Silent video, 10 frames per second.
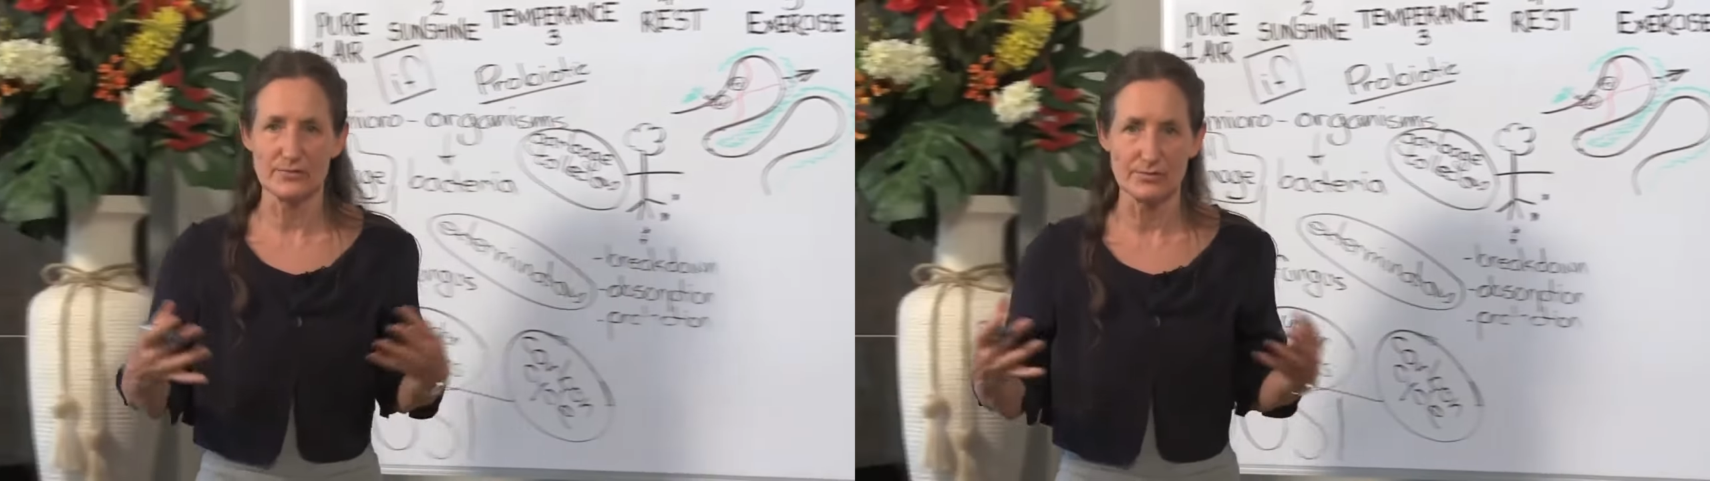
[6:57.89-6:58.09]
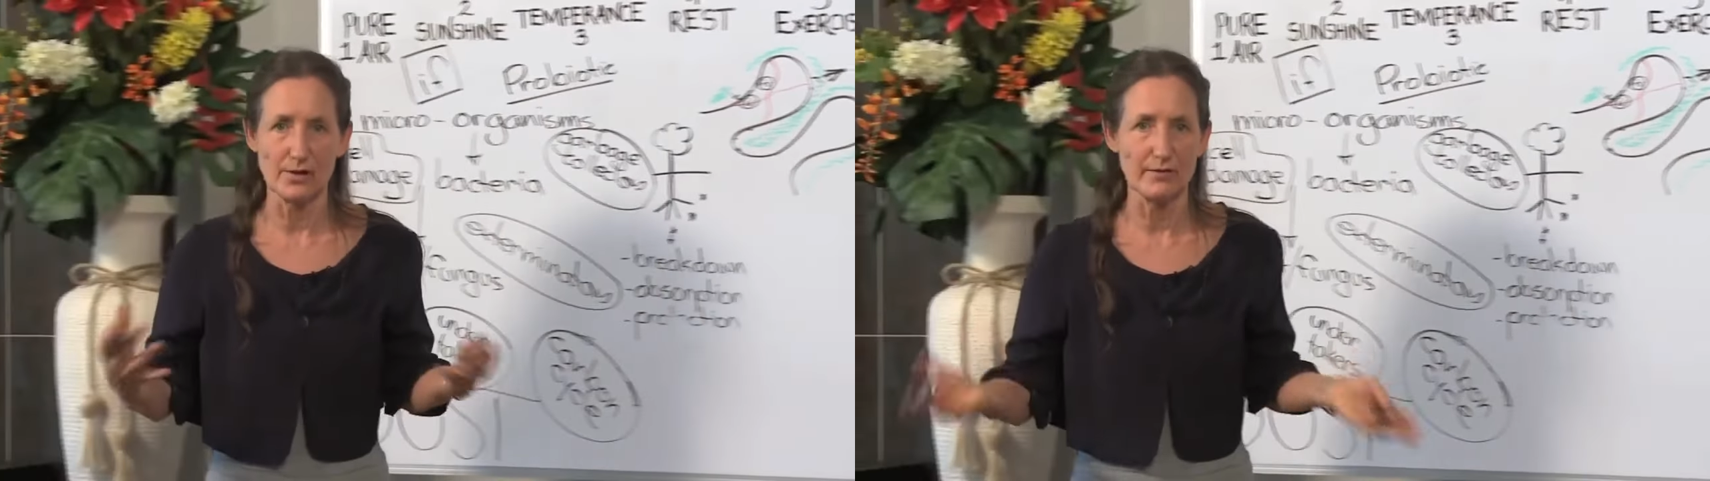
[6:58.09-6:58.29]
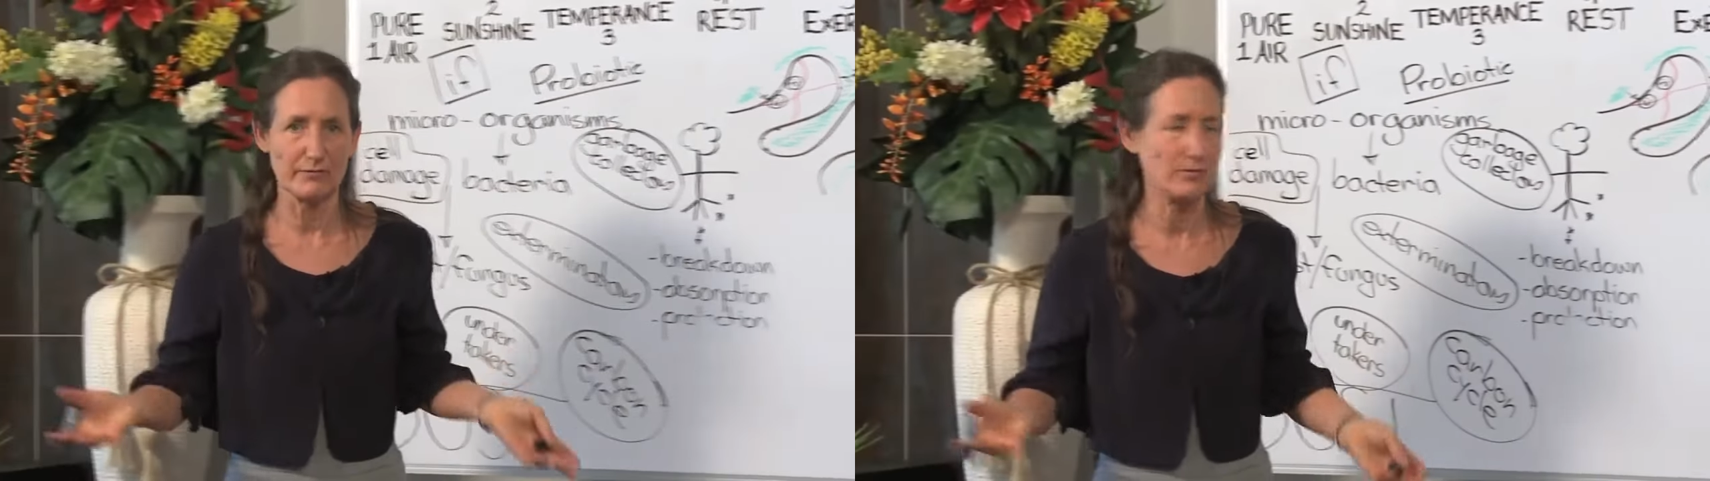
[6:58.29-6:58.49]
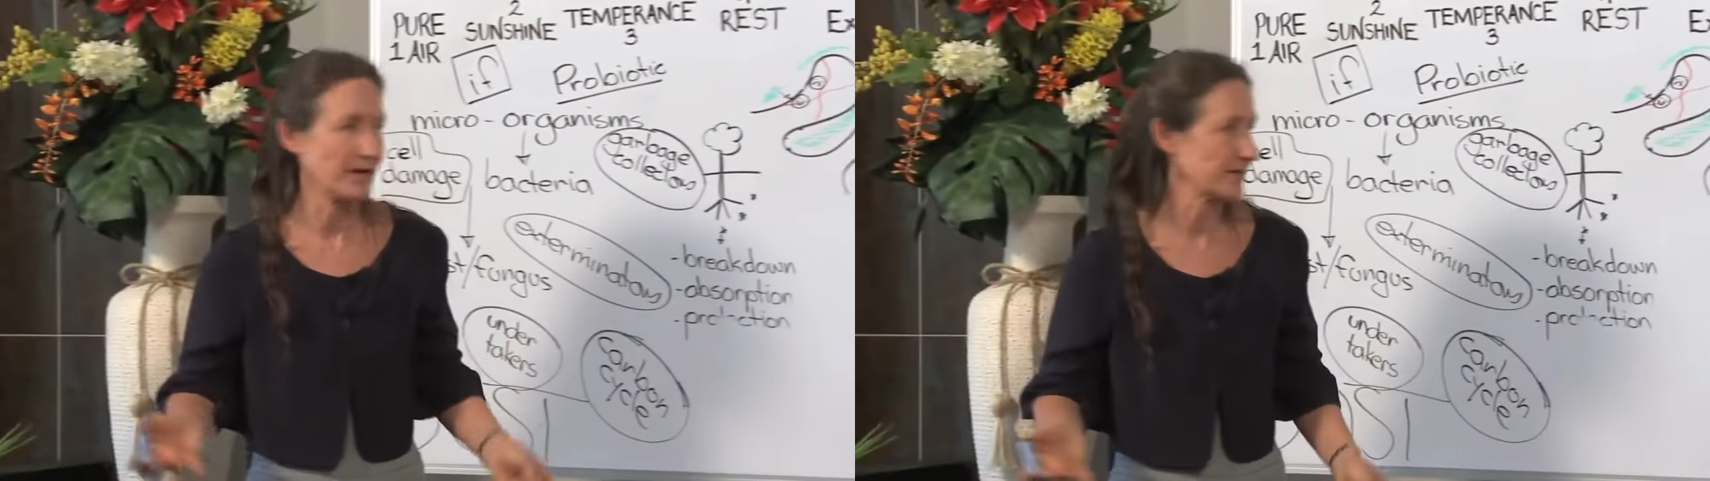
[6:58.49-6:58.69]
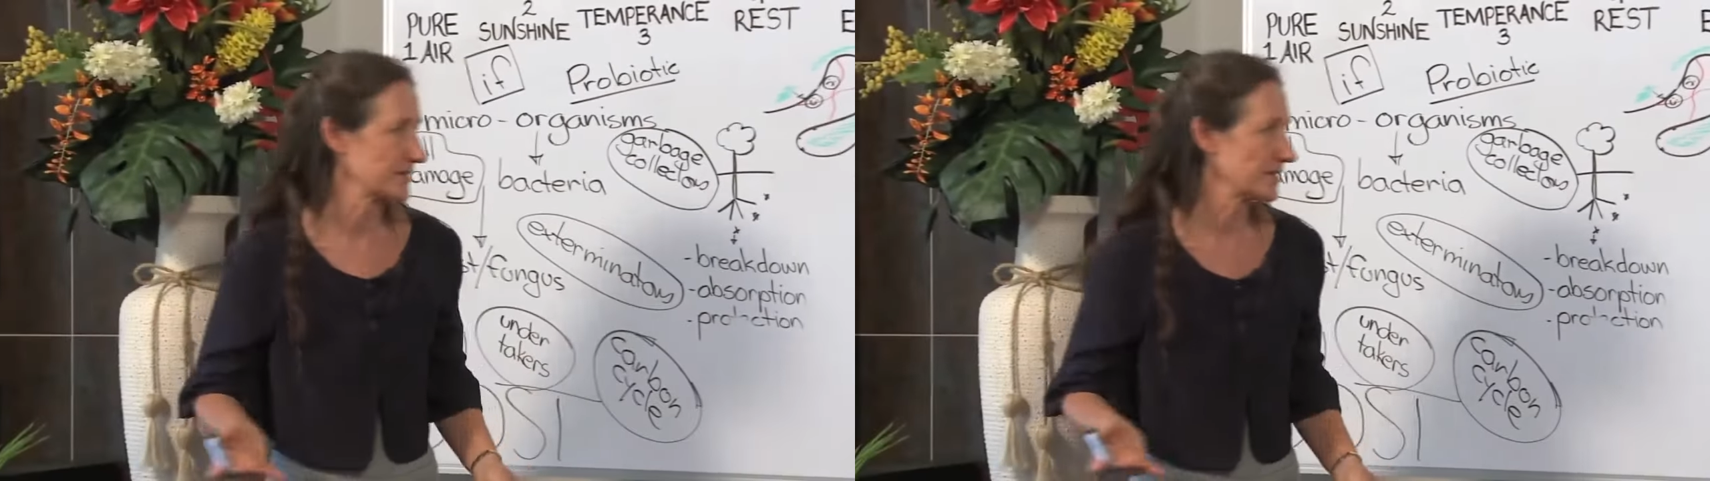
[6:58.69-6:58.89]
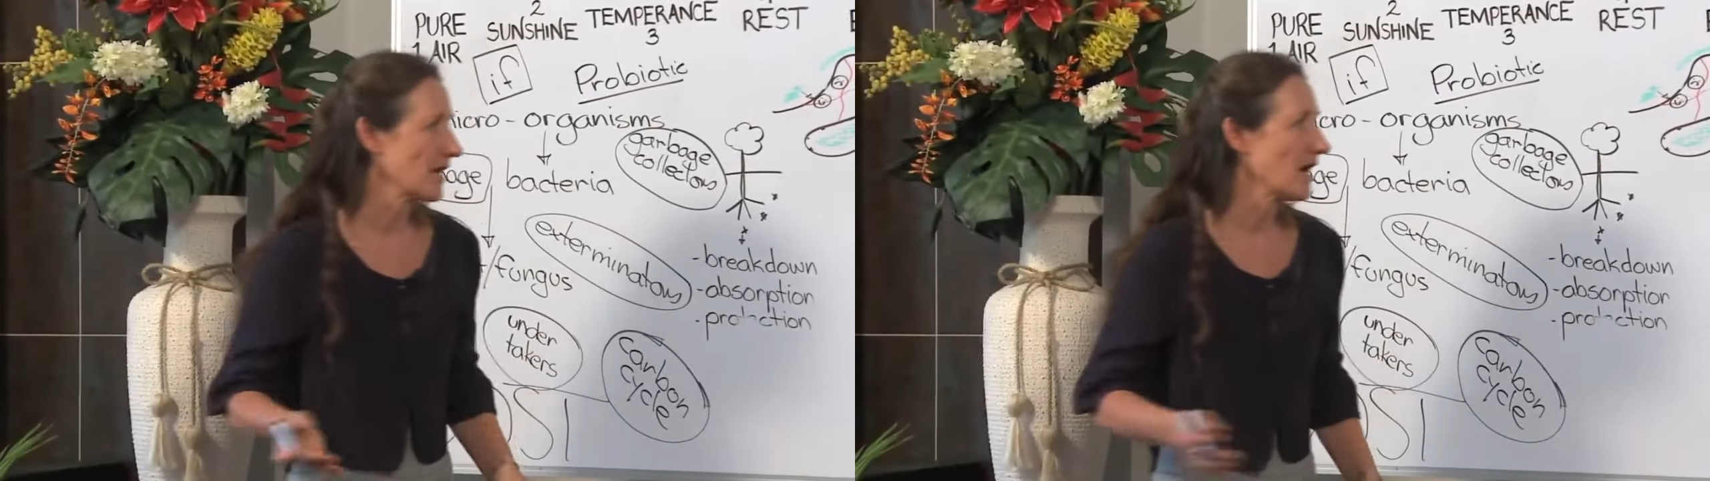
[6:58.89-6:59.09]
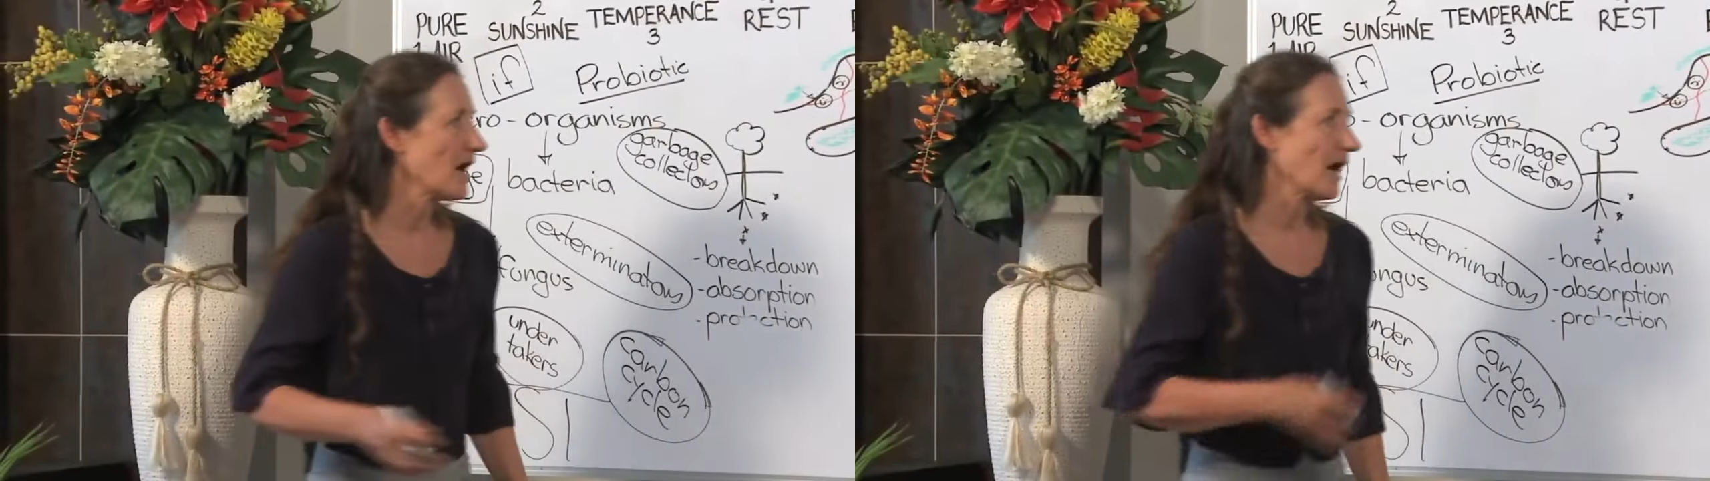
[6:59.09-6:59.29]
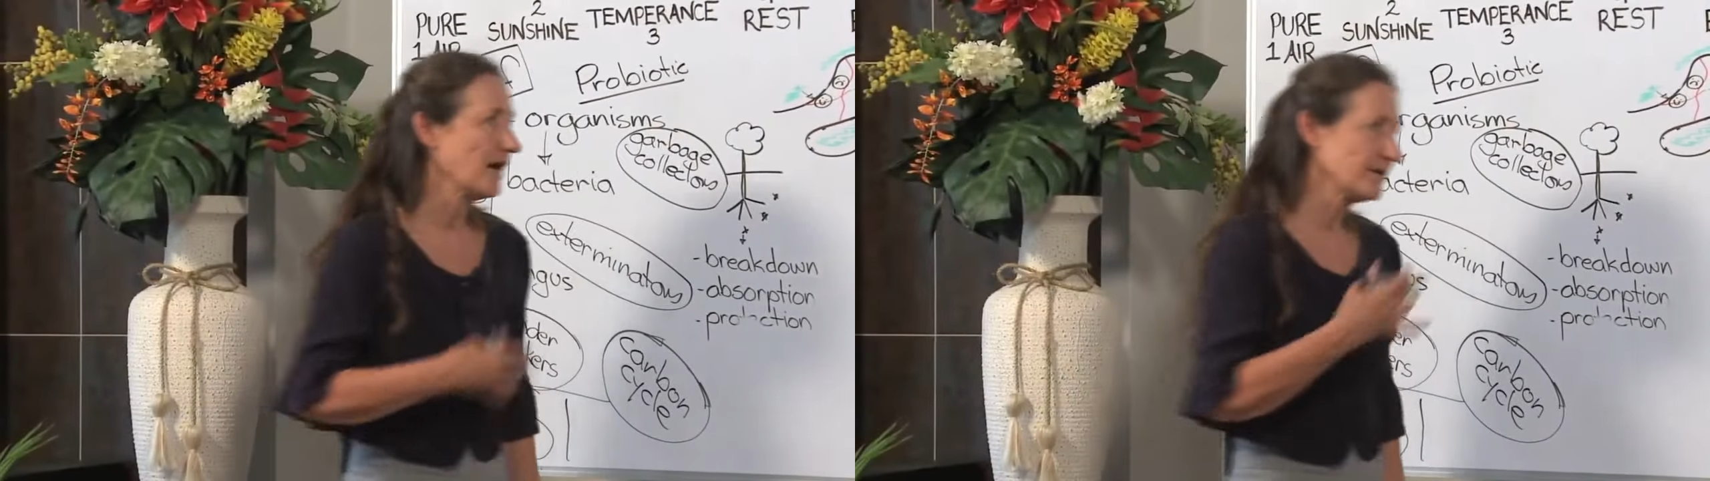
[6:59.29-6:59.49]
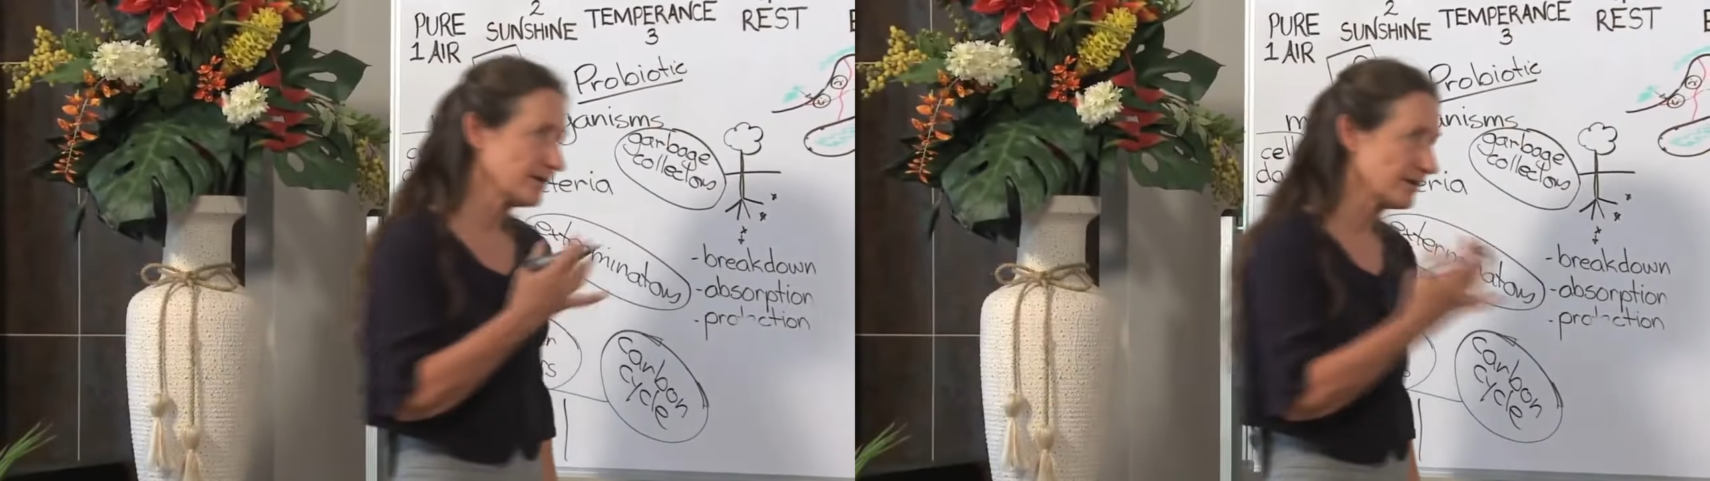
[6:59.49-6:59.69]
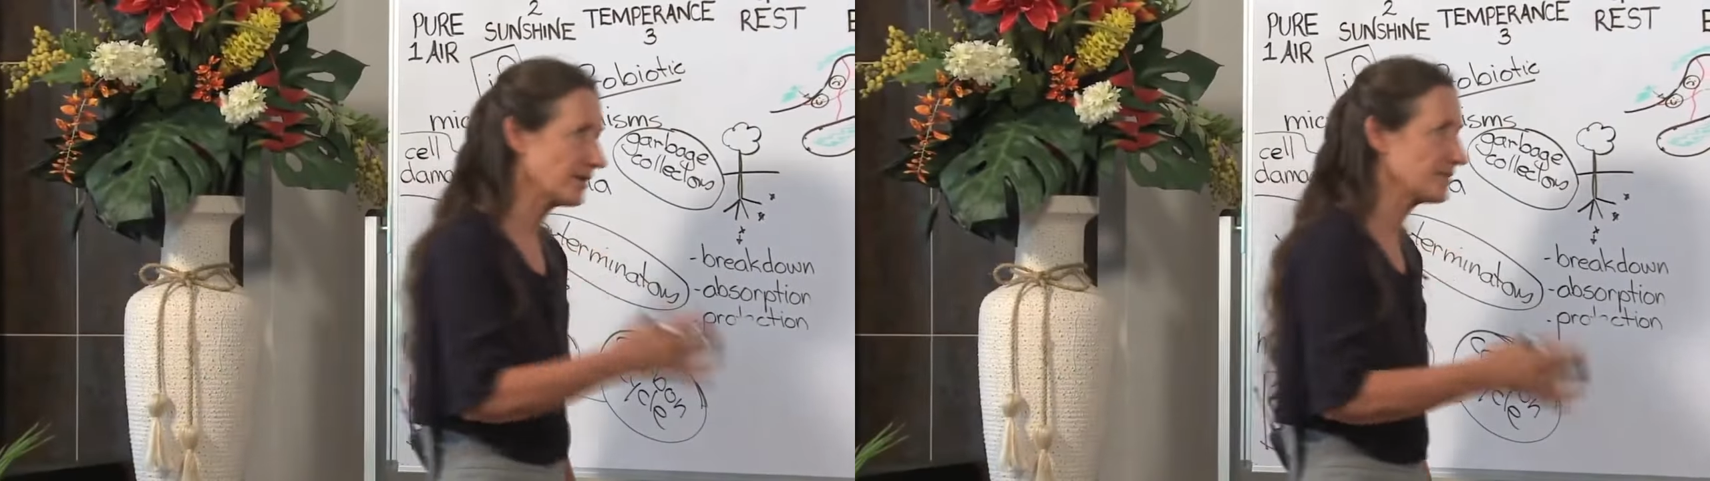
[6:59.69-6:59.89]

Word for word: throw off waste. Under